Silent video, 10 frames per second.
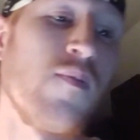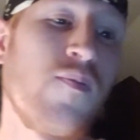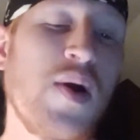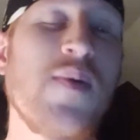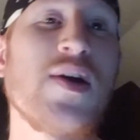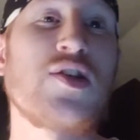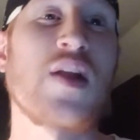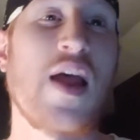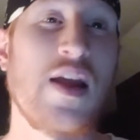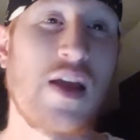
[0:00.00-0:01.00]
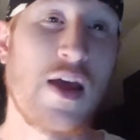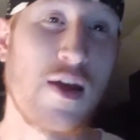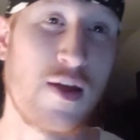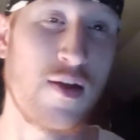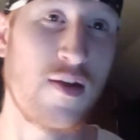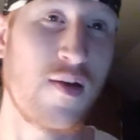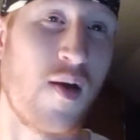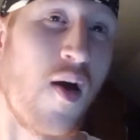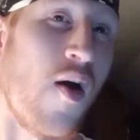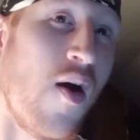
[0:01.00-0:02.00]
Pretty much like
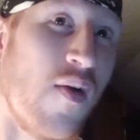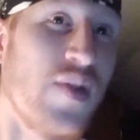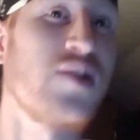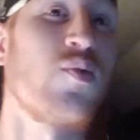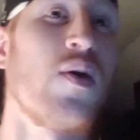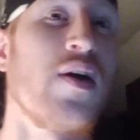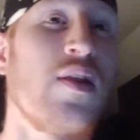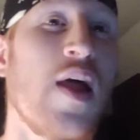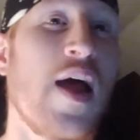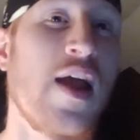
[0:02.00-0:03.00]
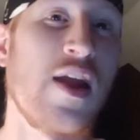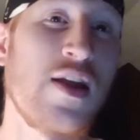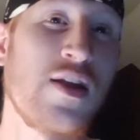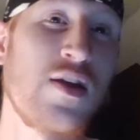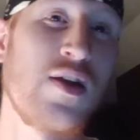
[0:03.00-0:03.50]
on this one, like